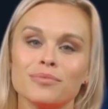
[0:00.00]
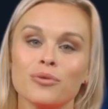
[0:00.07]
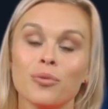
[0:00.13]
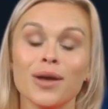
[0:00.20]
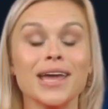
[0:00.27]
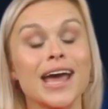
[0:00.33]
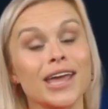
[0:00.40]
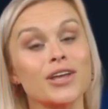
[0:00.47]

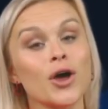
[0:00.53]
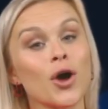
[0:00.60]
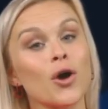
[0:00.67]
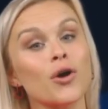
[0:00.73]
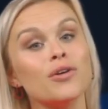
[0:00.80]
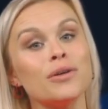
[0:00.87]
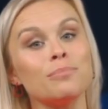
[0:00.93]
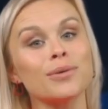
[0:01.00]
We had
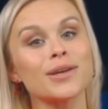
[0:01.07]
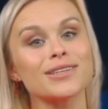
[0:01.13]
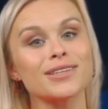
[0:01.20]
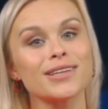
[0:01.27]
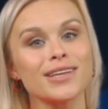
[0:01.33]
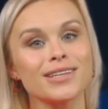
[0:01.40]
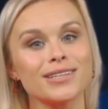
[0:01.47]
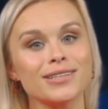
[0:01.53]
all the
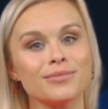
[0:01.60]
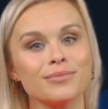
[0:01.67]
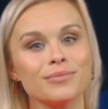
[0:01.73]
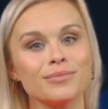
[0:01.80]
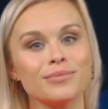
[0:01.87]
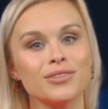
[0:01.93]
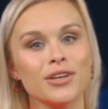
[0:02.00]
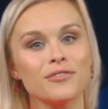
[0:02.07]
pieces:
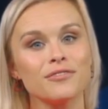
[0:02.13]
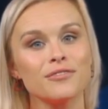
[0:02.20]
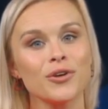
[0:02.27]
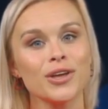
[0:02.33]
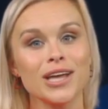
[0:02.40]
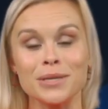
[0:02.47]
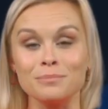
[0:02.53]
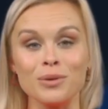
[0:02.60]
a
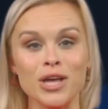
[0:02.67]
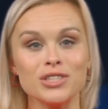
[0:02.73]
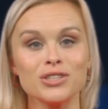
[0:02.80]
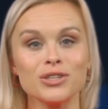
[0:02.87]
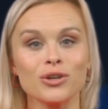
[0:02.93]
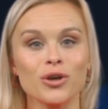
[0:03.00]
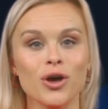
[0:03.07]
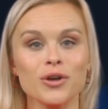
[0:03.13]
fully
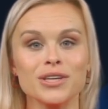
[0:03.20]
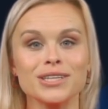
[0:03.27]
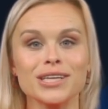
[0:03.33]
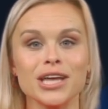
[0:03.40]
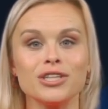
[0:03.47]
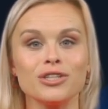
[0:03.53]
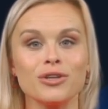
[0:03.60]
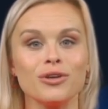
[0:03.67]
modular
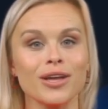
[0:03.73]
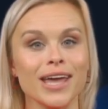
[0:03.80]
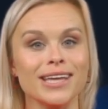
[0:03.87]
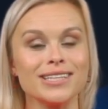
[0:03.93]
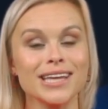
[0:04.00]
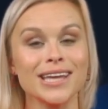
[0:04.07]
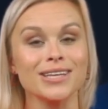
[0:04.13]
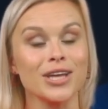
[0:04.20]
architecture
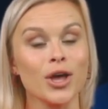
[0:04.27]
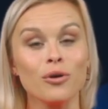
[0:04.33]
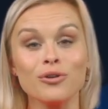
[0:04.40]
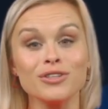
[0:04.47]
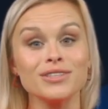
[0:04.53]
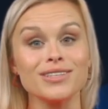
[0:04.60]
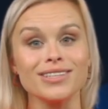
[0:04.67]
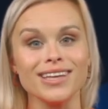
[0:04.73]
and
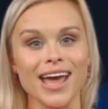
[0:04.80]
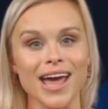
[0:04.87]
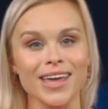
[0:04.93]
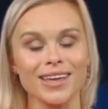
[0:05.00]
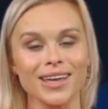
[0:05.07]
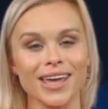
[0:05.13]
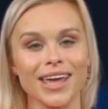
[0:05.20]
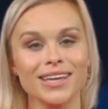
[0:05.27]
technology
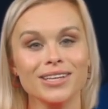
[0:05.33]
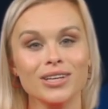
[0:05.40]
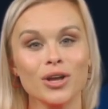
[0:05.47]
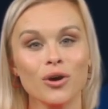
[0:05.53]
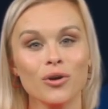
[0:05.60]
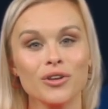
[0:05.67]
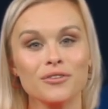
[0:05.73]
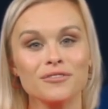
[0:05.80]
stack, and an
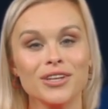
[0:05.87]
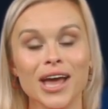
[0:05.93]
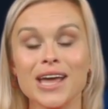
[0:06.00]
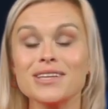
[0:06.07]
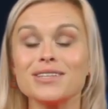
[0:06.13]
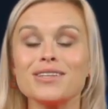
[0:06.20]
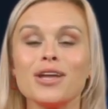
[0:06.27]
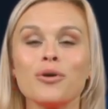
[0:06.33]

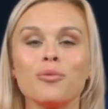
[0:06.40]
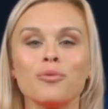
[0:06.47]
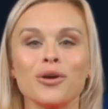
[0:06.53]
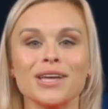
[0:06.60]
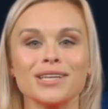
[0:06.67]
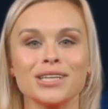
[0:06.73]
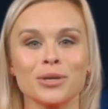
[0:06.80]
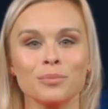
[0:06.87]
artifact that
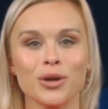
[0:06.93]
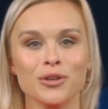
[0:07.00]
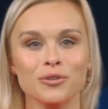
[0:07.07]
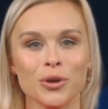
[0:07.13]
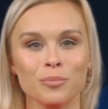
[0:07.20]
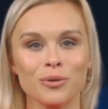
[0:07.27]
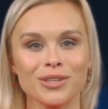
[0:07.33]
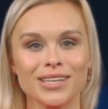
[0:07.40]
reasonably
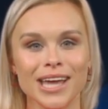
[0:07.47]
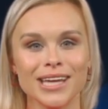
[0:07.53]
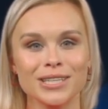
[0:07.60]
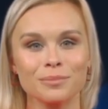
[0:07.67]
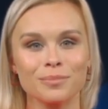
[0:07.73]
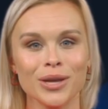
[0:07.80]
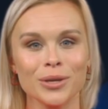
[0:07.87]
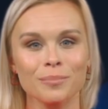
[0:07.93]

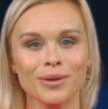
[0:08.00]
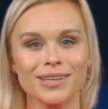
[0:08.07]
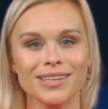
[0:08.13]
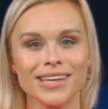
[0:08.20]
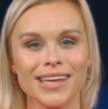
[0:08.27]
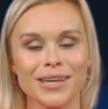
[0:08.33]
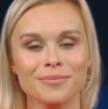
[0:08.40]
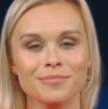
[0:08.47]
represents
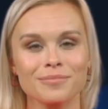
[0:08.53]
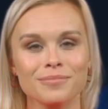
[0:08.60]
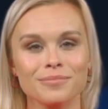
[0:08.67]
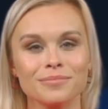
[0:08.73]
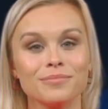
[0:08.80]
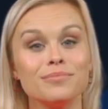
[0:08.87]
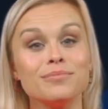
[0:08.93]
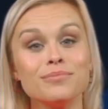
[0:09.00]
PBC.
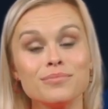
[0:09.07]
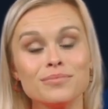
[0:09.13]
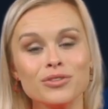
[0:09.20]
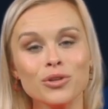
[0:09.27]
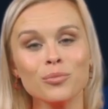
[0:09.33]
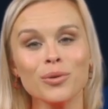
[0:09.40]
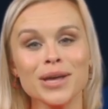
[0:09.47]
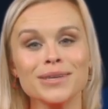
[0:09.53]

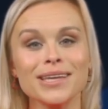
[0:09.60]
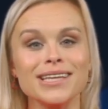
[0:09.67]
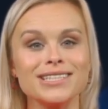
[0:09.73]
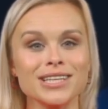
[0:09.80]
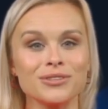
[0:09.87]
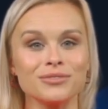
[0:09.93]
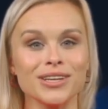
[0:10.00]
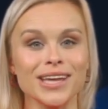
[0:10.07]
Do we need
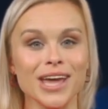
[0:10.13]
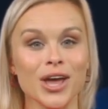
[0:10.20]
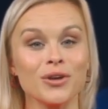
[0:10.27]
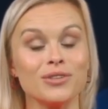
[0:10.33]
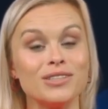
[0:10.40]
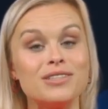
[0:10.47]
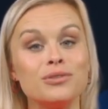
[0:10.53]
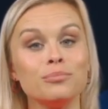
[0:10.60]
something
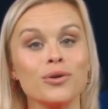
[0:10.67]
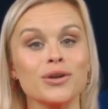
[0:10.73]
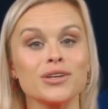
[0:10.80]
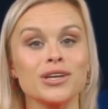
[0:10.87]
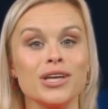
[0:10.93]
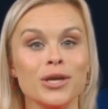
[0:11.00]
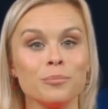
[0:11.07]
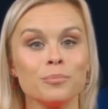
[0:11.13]
else to build a
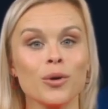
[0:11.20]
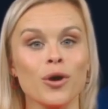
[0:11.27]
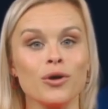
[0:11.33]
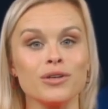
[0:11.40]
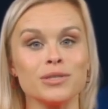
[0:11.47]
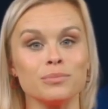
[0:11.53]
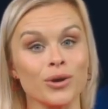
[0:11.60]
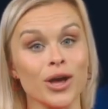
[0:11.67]

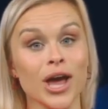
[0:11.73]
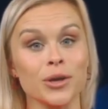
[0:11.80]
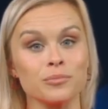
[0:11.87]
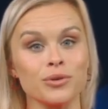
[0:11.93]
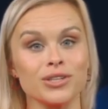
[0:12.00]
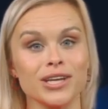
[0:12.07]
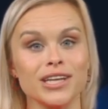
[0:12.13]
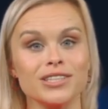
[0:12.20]
composable
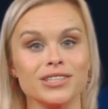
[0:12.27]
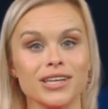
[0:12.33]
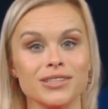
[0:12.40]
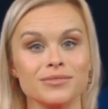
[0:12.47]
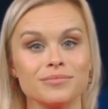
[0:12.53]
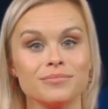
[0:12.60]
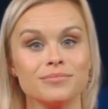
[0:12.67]
application?